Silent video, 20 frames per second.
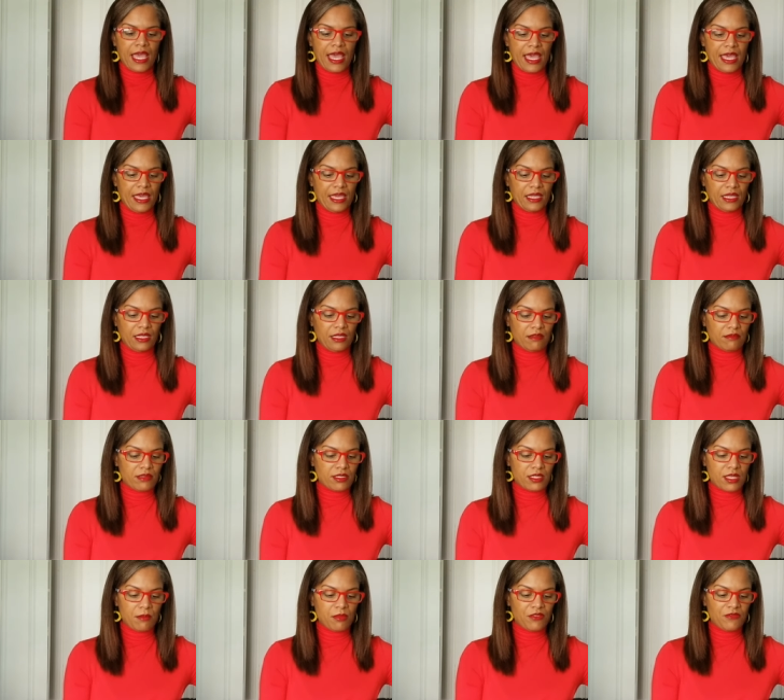And
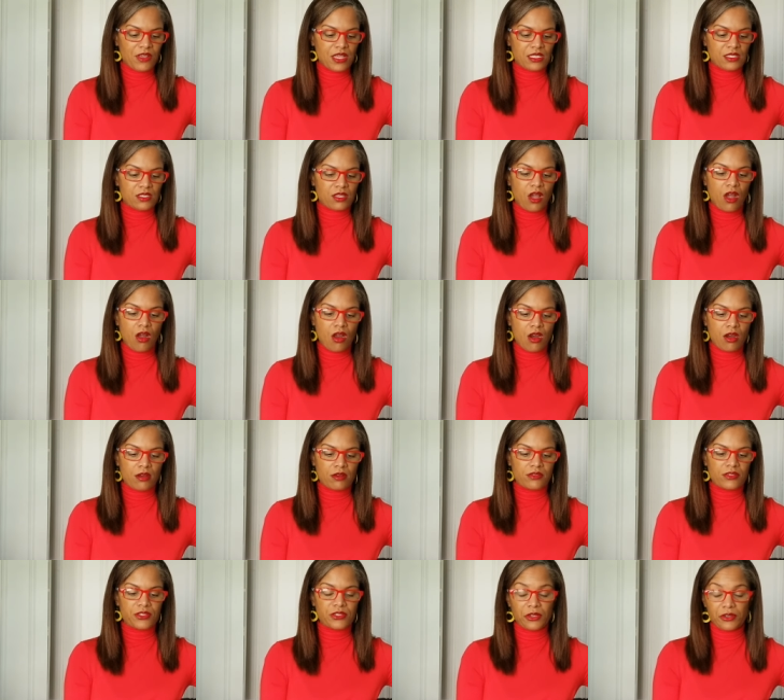some of us are
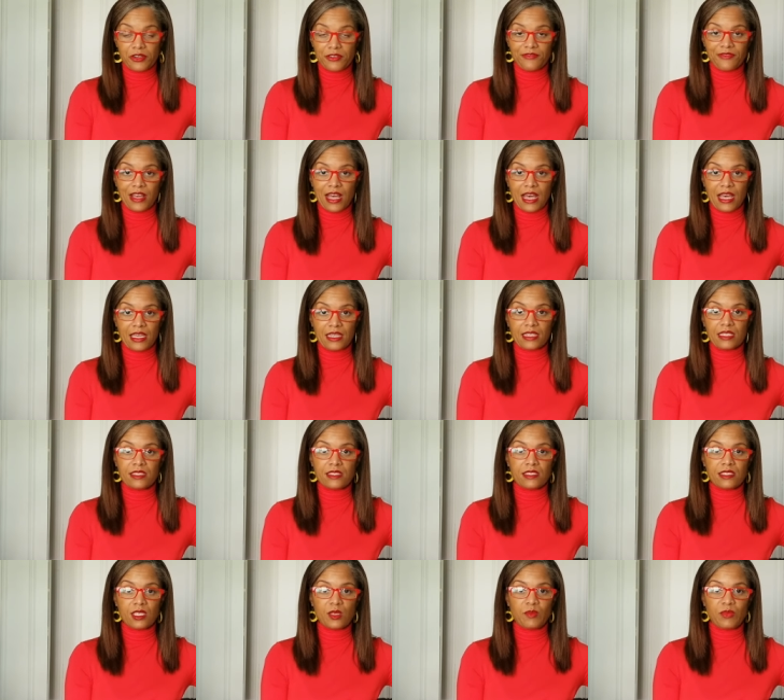certified in C